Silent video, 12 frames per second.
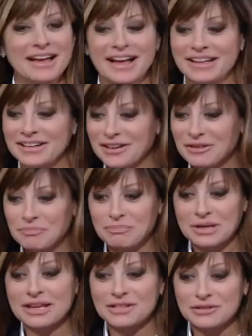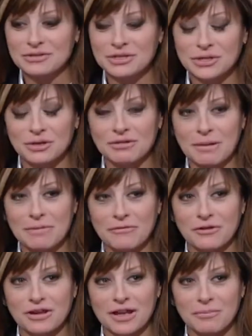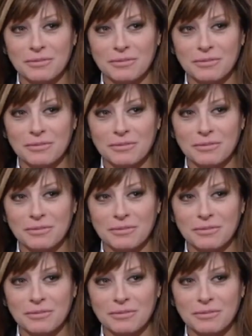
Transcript: She first became a familiar face for her